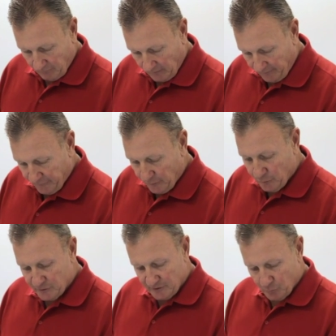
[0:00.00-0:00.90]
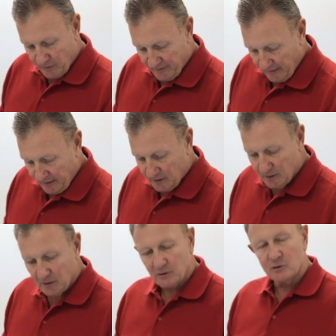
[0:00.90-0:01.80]
If you use it with a
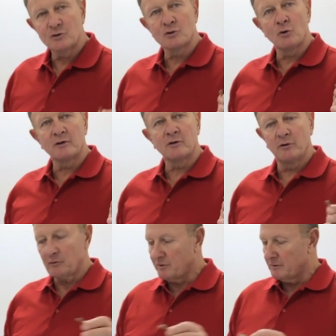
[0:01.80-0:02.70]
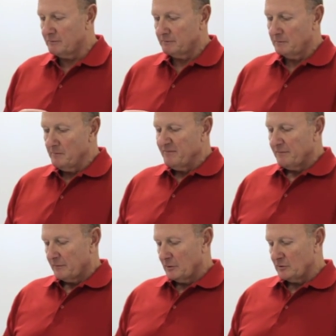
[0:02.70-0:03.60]
sawtooth,
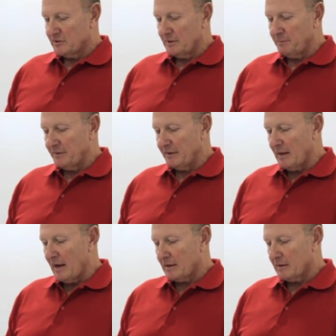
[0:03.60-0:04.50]
you simply lock